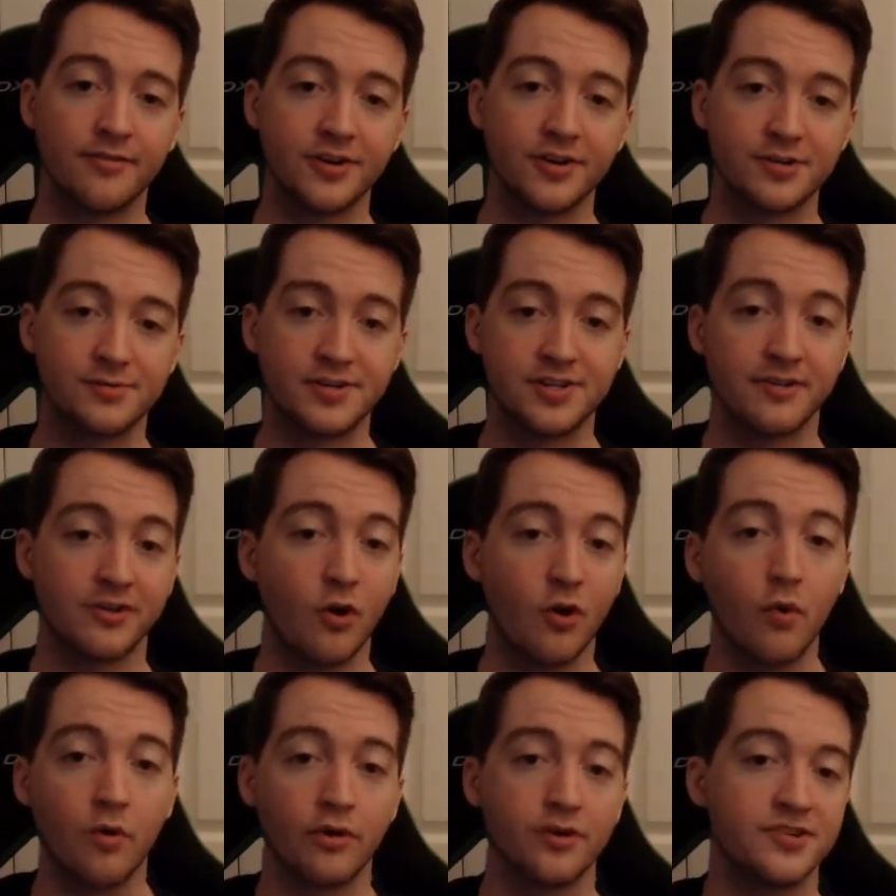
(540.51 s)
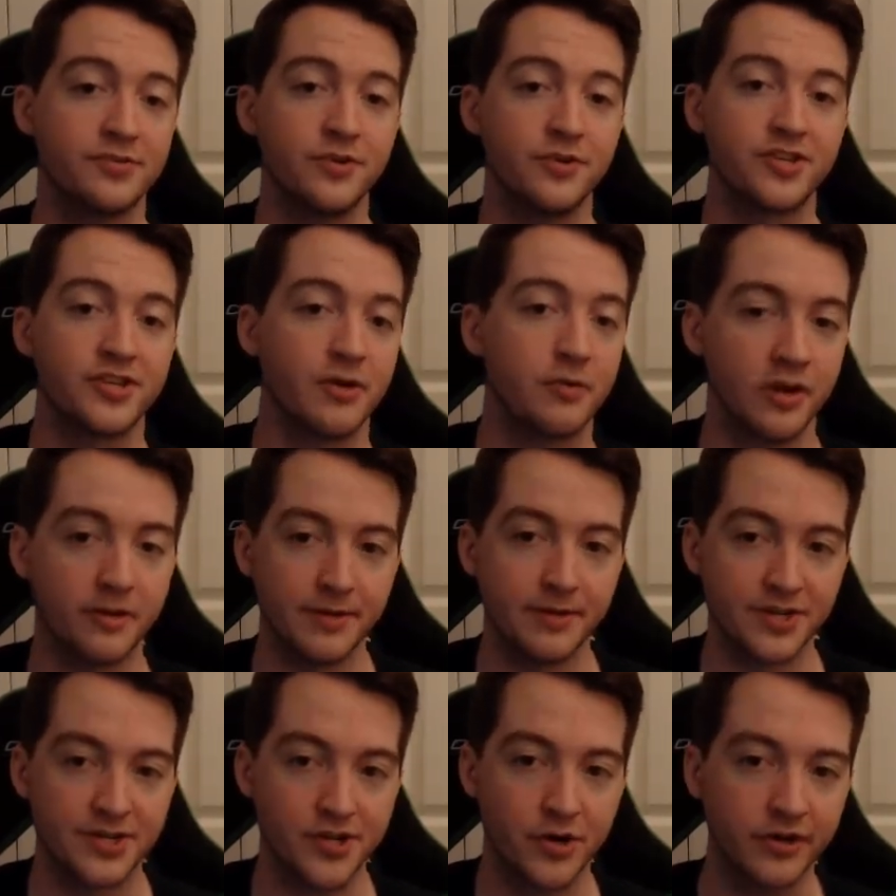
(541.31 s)
for specific orders in which they
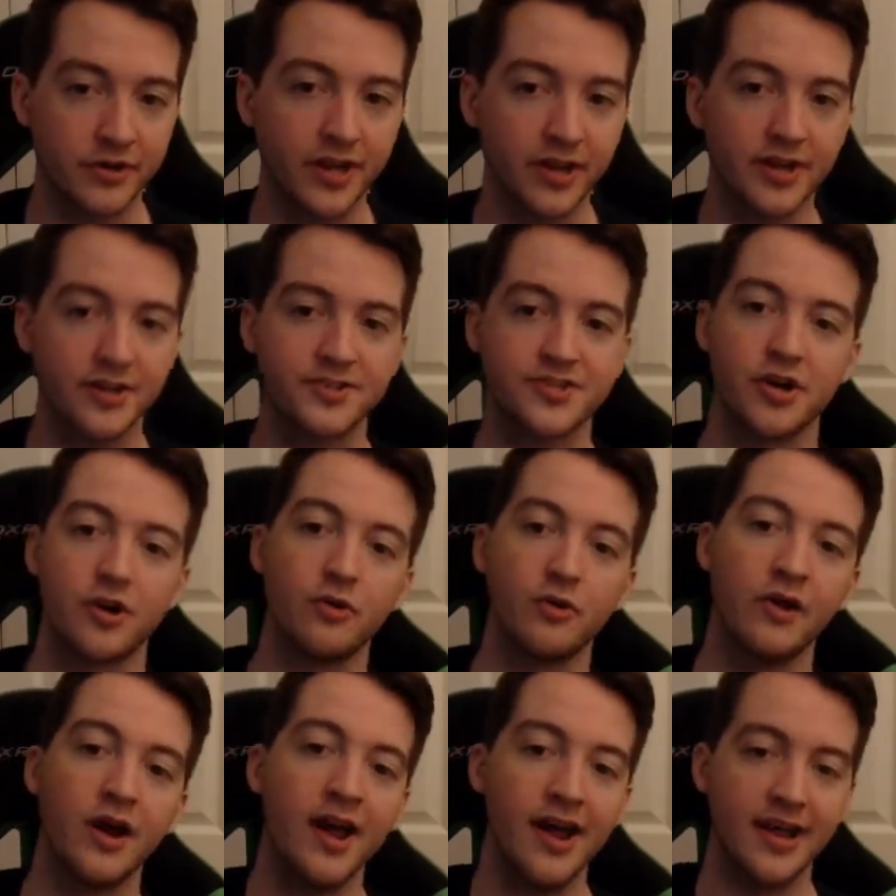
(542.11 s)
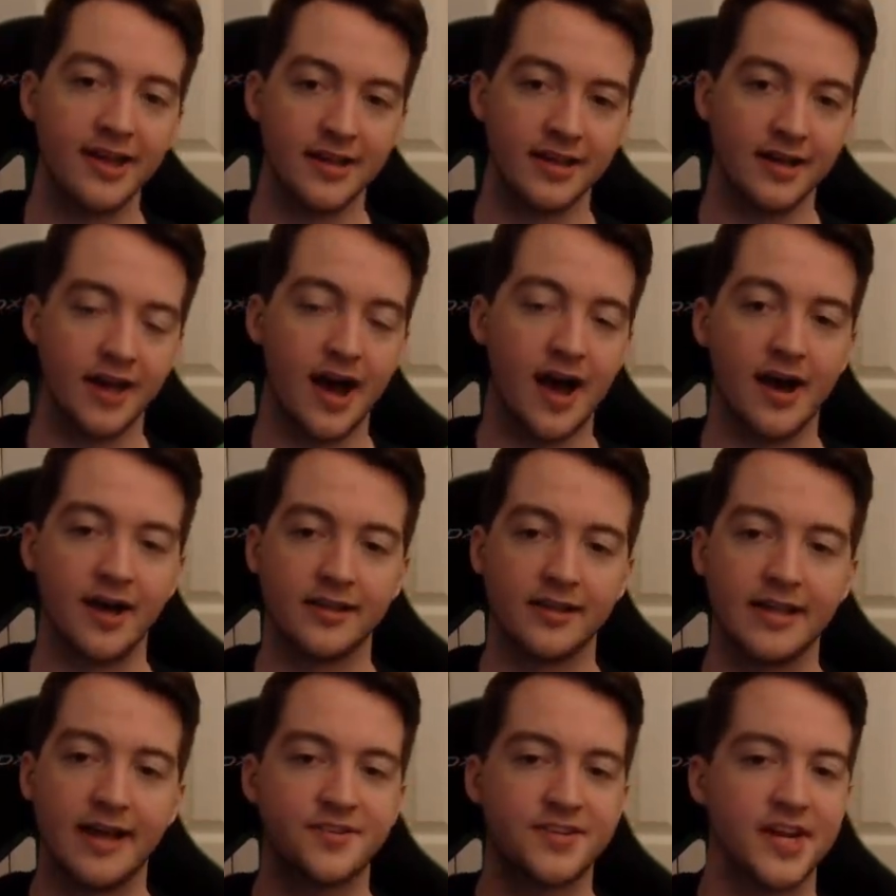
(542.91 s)
want to be soaking in. So
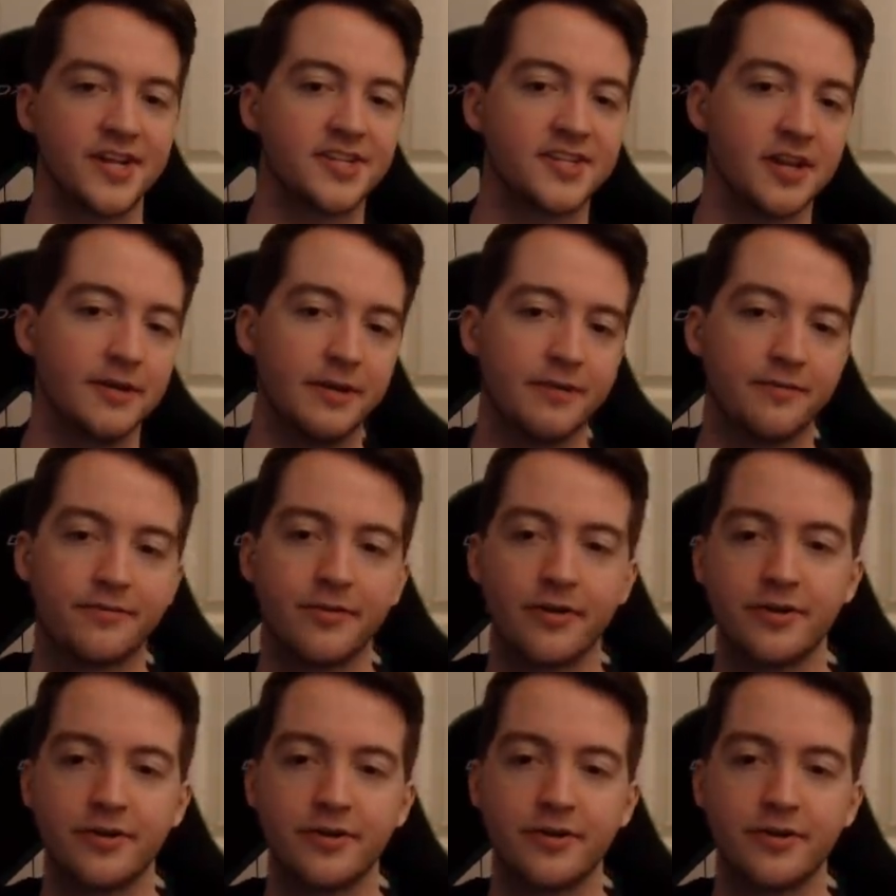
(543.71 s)
left side's going to be